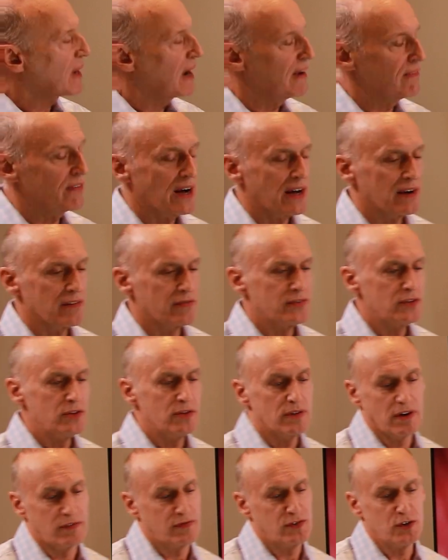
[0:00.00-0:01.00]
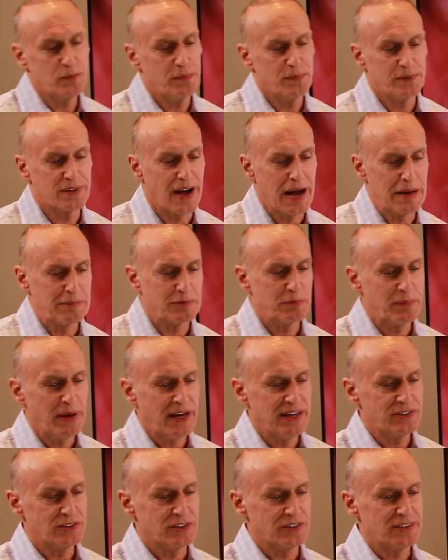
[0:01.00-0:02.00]
I've got a few times
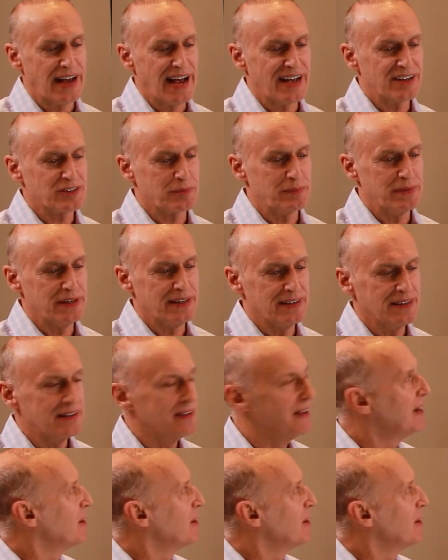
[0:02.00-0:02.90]
patients ask me